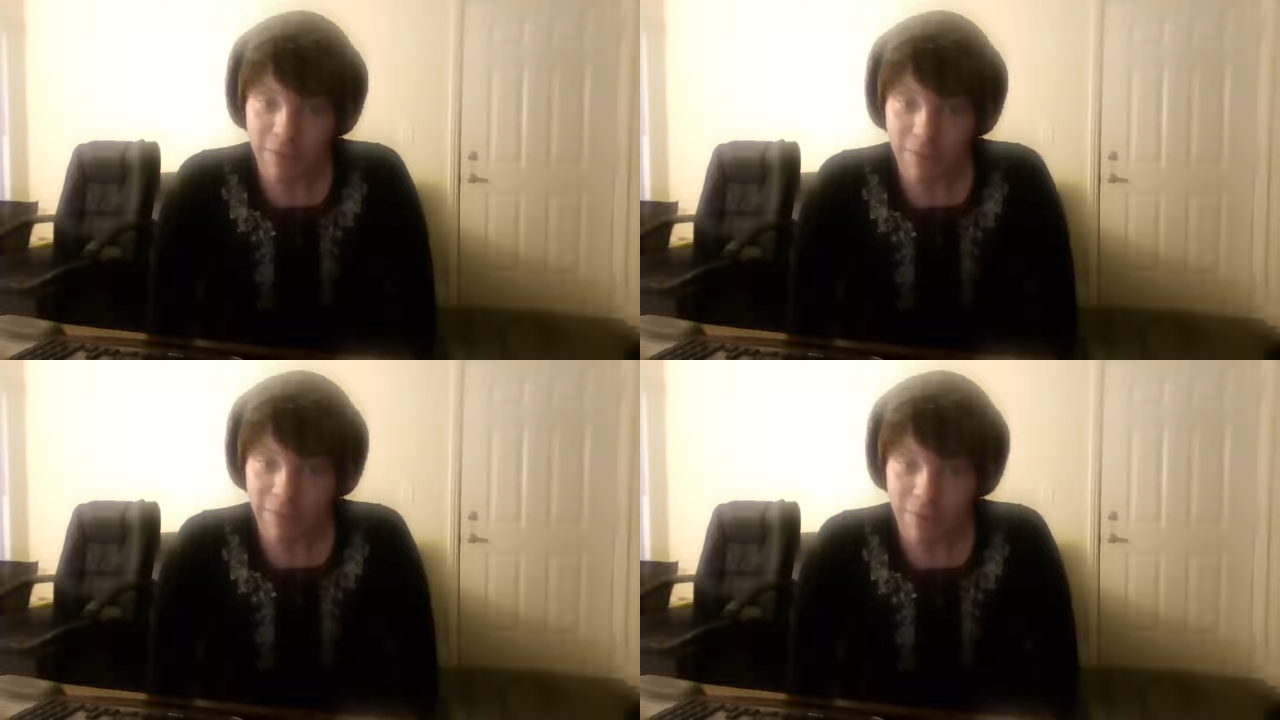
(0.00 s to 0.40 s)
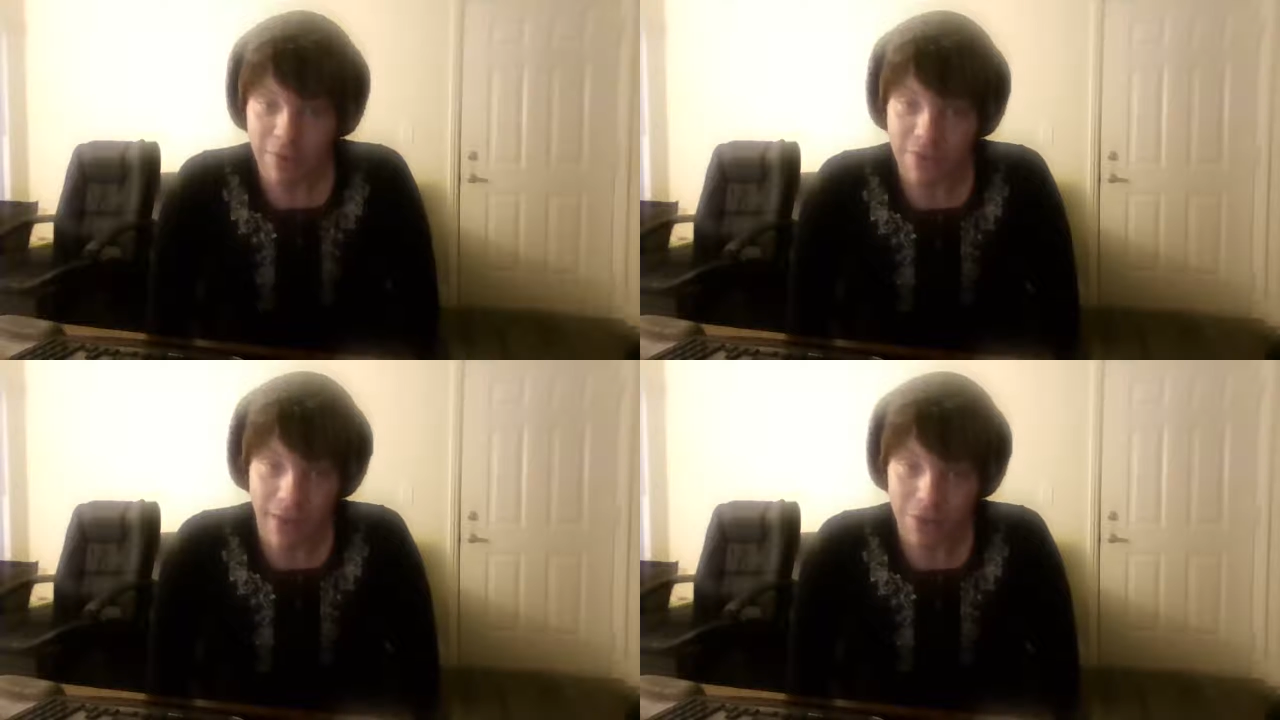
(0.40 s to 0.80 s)
to me from
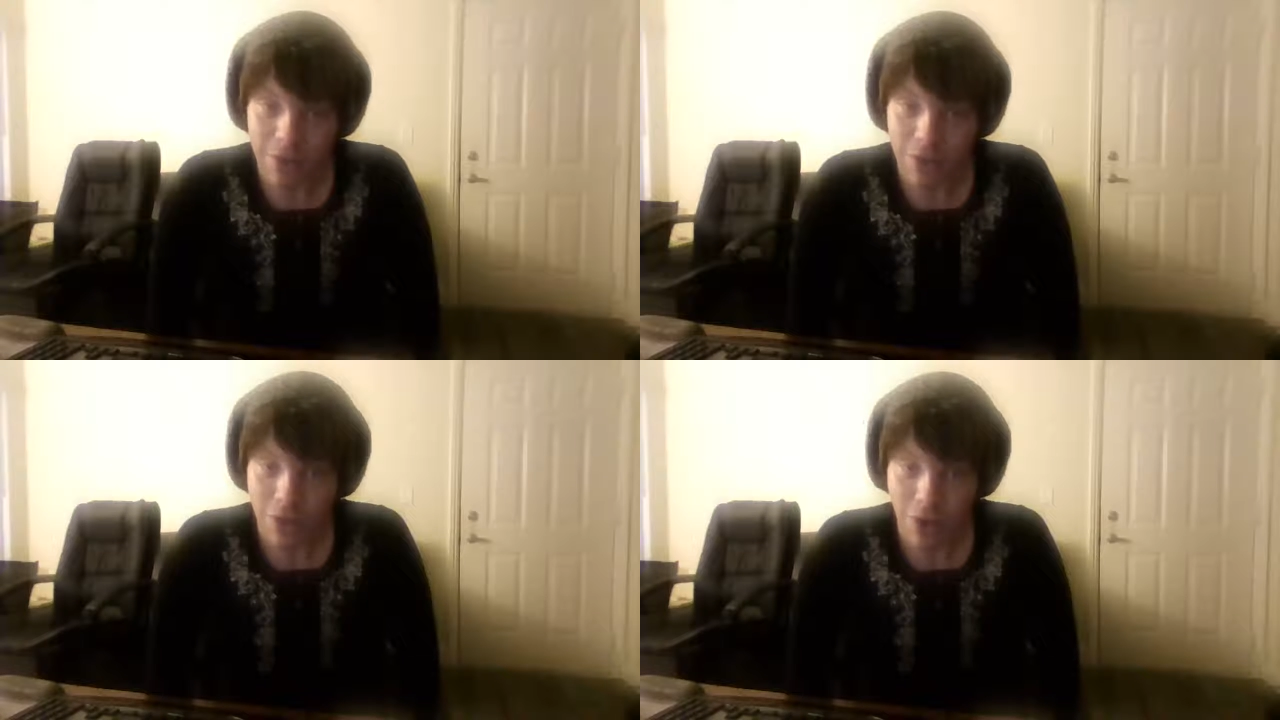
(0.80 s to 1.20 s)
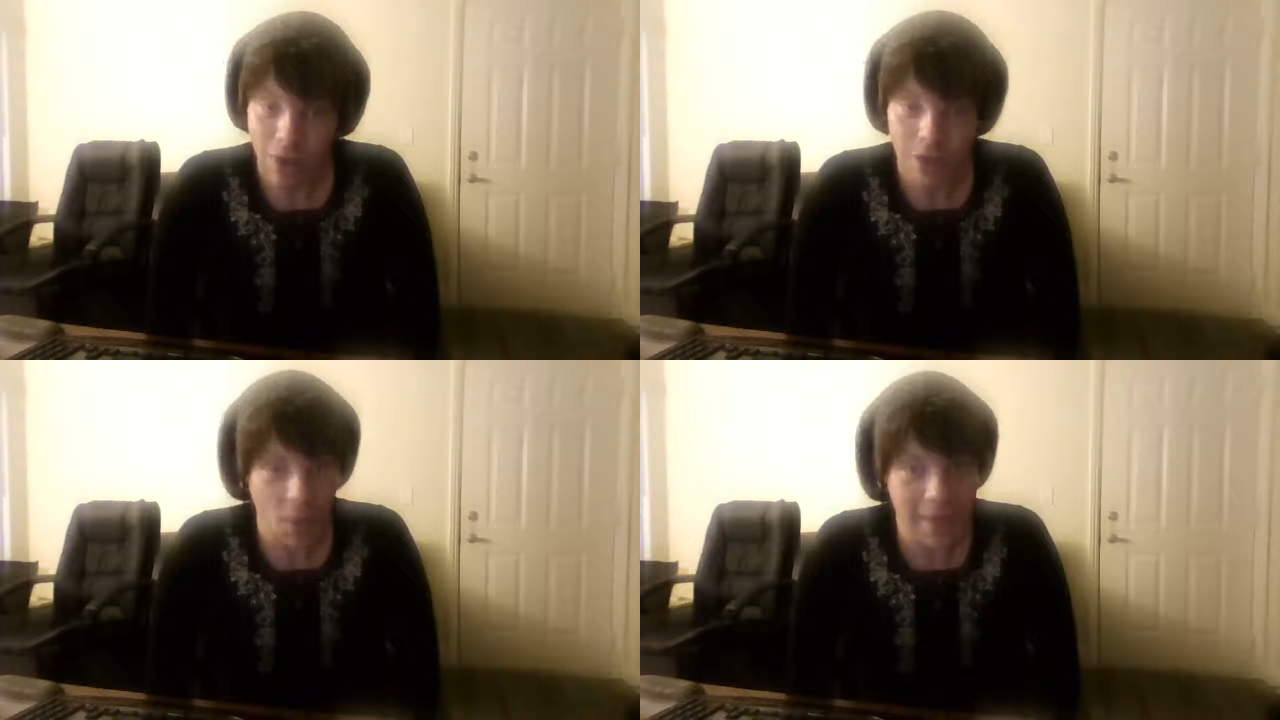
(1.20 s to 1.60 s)
the side of their
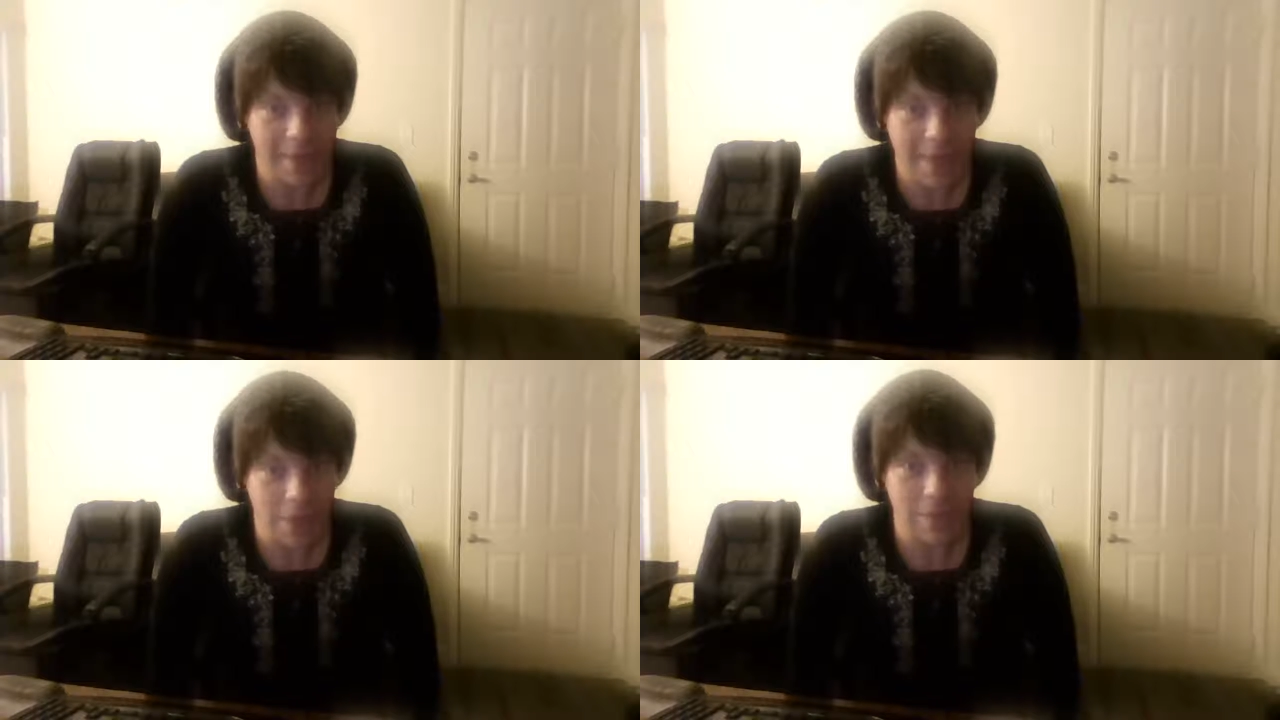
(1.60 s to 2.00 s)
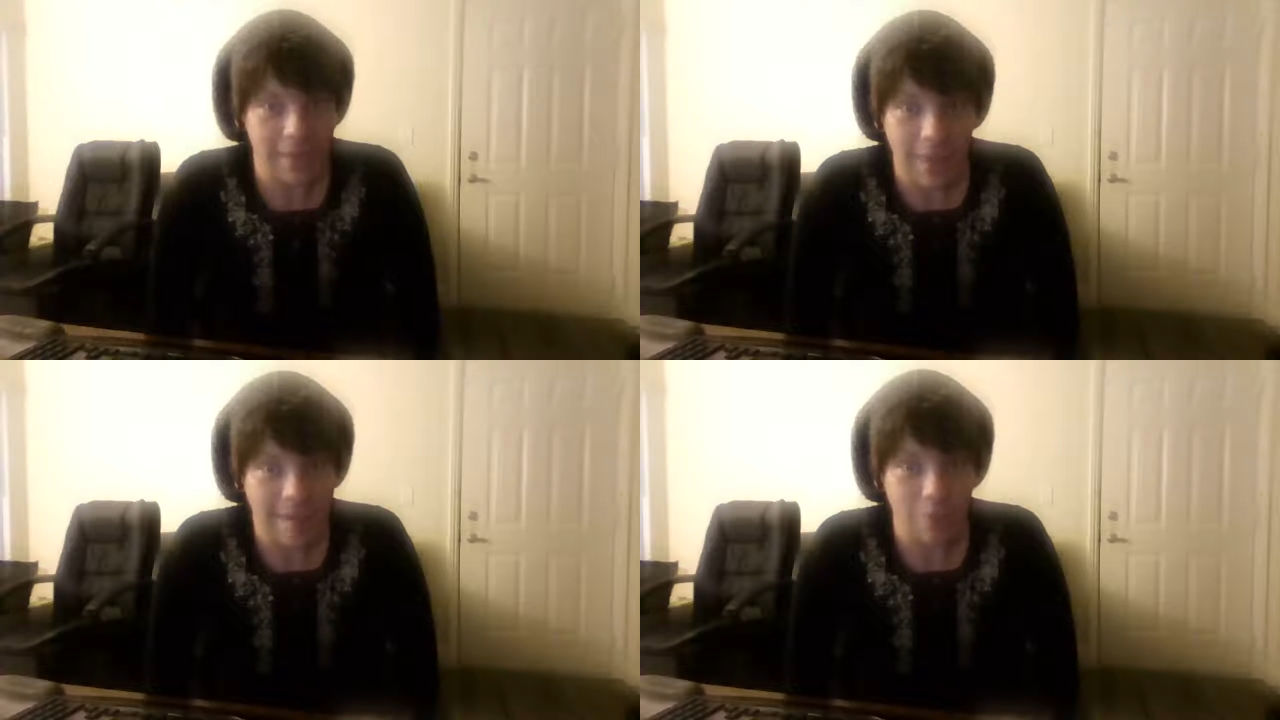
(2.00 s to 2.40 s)
car going down the
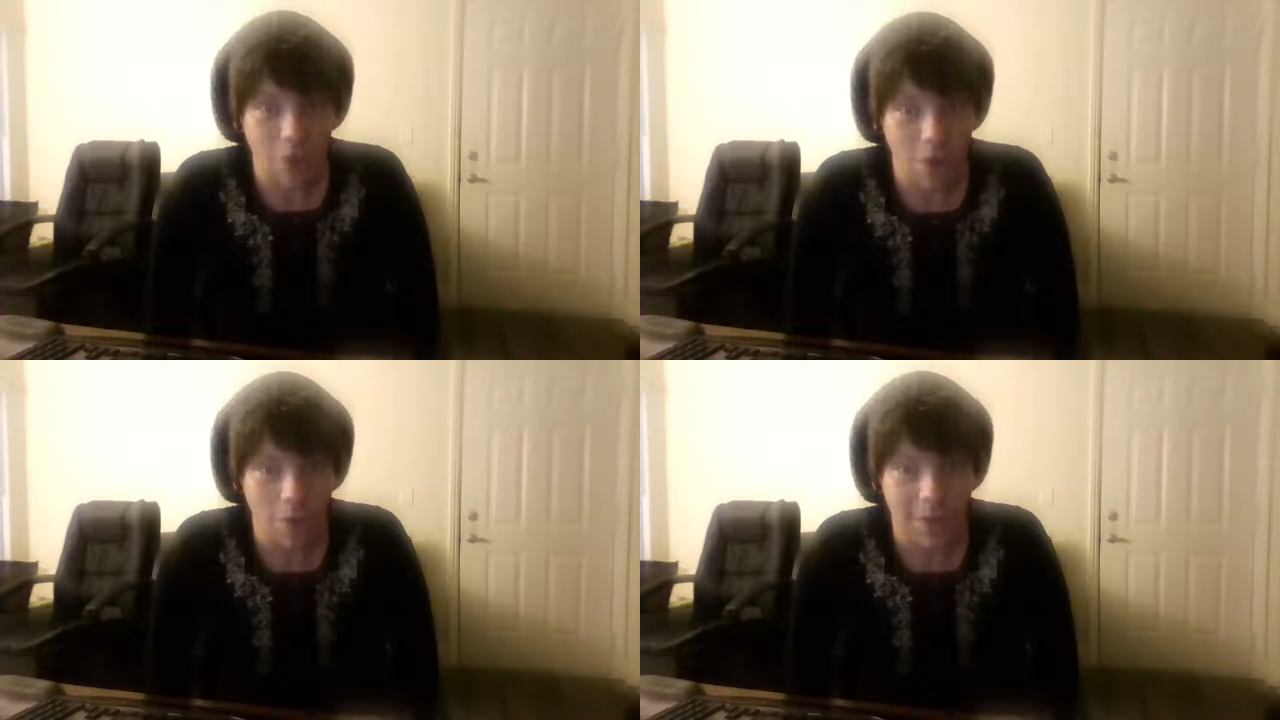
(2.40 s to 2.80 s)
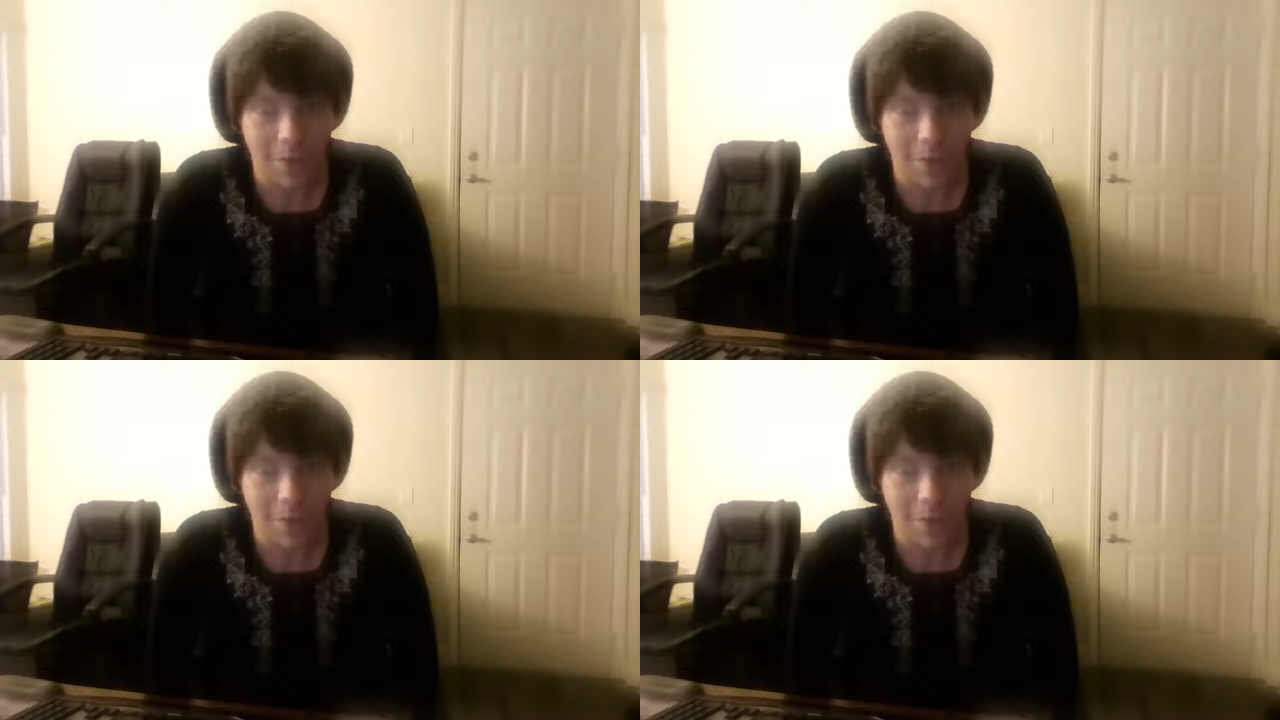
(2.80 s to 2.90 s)
damn road,